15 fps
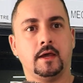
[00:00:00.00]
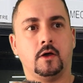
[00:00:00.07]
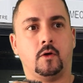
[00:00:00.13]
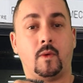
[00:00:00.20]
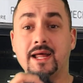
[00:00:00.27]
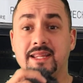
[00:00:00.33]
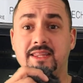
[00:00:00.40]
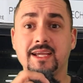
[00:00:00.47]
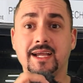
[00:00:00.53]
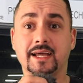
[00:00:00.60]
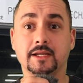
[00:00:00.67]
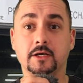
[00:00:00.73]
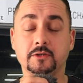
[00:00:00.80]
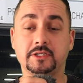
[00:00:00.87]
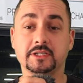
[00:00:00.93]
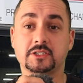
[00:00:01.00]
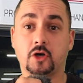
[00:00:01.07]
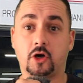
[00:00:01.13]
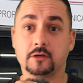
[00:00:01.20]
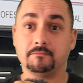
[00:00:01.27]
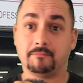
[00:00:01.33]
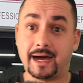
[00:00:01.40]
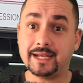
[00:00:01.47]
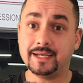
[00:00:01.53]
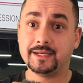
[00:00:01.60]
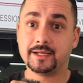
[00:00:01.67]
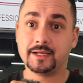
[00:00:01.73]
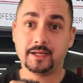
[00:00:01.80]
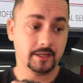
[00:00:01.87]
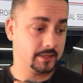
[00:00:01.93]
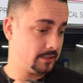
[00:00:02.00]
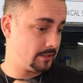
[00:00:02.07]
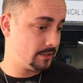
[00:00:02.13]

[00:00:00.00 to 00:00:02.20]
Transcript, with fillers: One thing I noticed on Monday